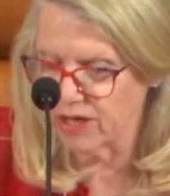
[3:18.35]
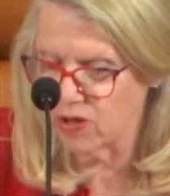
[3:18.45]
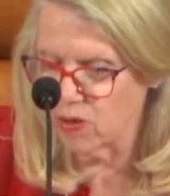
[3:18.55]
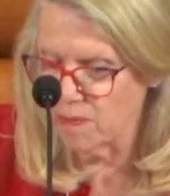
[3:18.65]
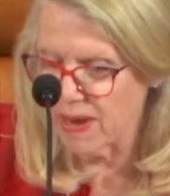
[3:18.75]

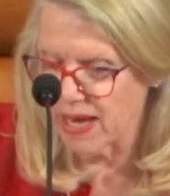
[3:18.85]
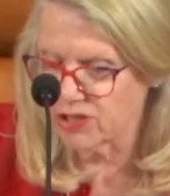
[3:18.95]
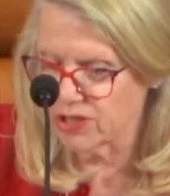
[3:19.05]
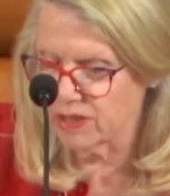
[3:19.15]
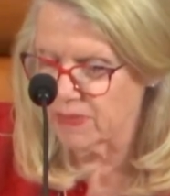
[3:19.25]
Can you
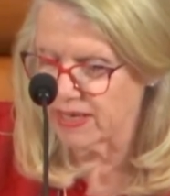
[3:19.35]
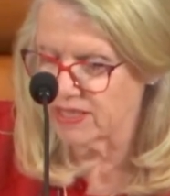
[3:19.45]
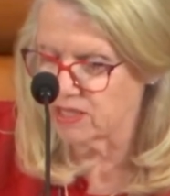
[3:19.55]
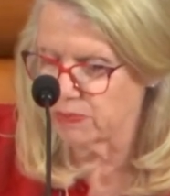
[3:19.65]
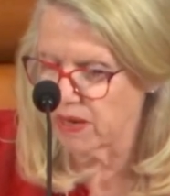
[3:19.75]
imagine
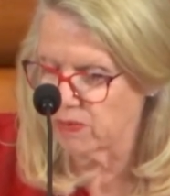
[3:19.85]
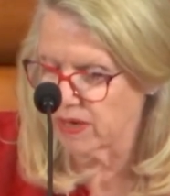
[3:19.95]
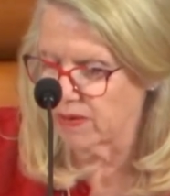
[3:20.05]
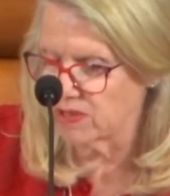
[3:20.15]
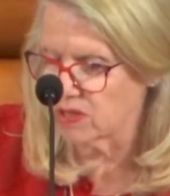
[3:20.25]
my dismay
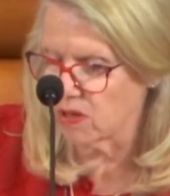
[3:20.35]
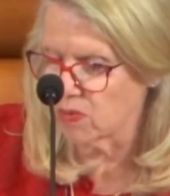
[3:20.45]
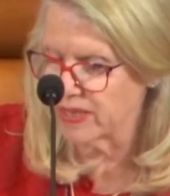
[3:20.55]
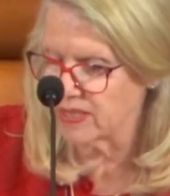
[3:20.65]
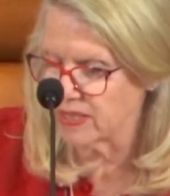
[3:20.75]
when I
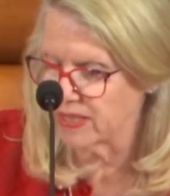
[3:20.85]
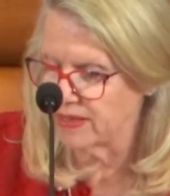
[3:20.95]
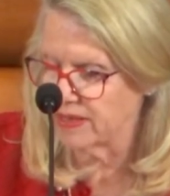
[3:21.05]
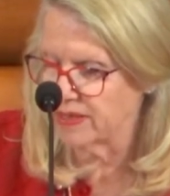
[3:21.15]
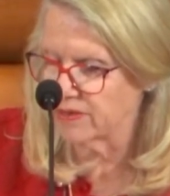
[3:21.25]
saw
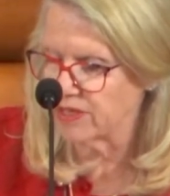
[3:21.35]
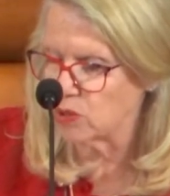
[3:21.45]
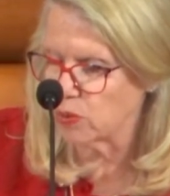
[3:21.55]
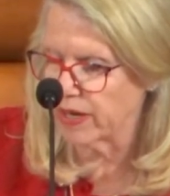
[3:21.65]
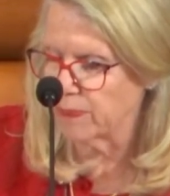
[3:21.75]
recently that
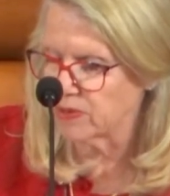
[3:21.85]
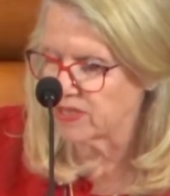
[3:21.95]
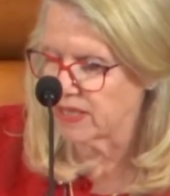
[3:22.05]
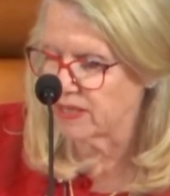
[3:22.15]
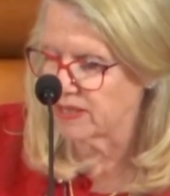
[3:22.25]
nearly
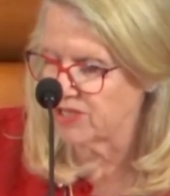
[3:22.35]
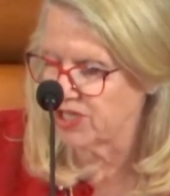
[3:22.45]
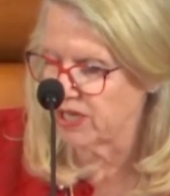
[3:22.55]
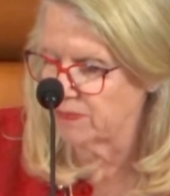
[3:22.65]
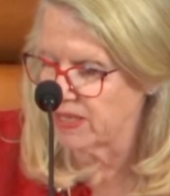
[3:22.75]
20% of the
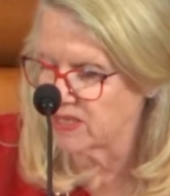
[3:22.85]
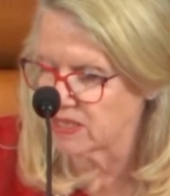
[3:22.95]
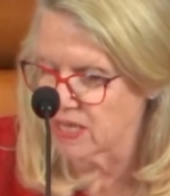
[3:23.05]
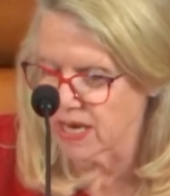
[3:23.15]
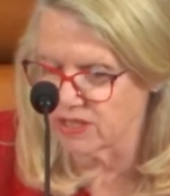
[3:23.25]
GME
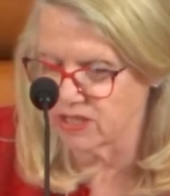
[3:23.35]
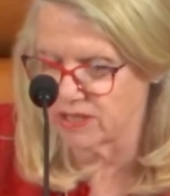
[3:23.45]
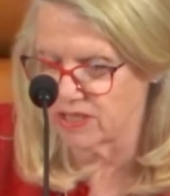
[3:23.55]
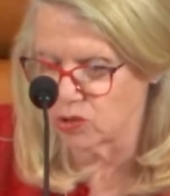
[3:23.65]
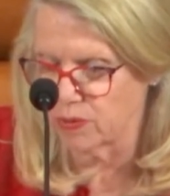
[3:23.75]
slots
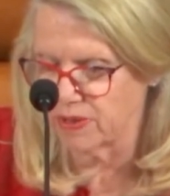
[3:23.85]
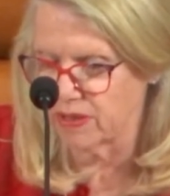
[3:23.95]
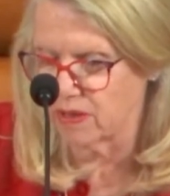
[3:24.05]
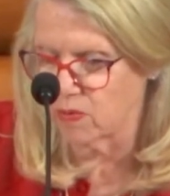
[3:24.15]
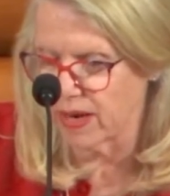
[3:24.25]

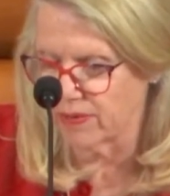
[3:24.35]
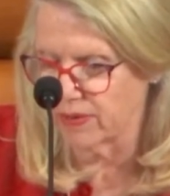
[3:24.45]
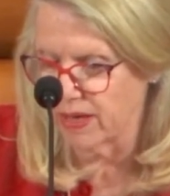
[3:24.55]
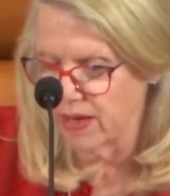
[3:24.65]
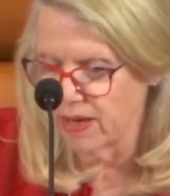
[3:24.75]
distributed
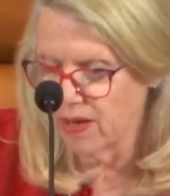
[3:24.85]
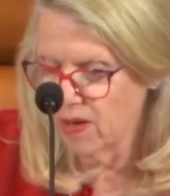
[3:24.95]
around